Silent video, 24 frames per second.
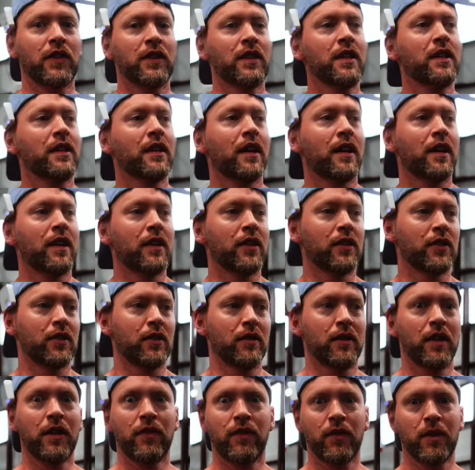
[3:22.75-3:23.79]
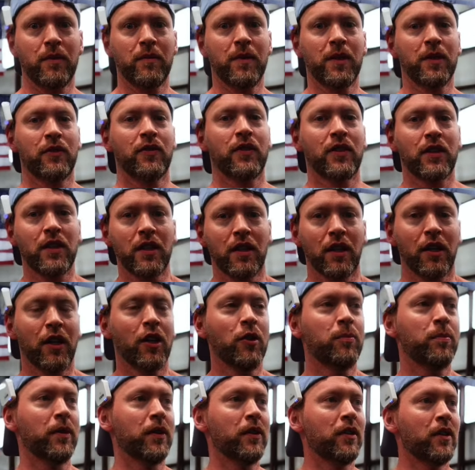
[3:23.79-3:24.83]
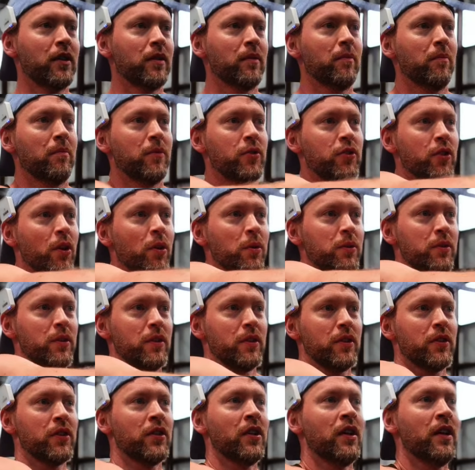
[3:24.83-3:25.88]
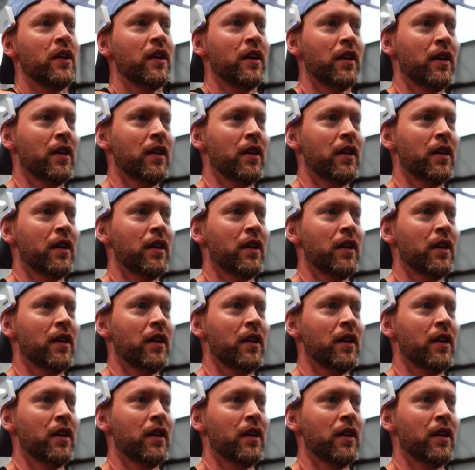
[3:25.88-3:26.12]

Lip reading: physique guys, and definitely men's physique and open, their shoulders